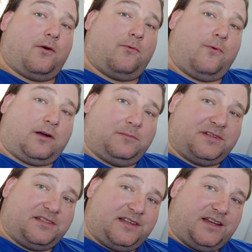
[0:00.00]
Welcome
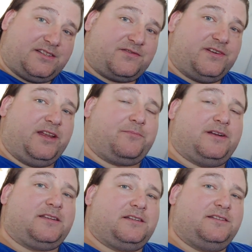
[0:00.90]
to today's 3D
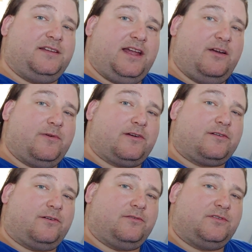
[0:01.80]
print. Today we are
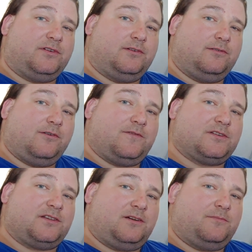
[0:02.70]
going to go over
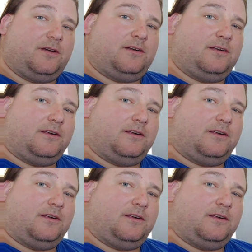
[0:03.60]
some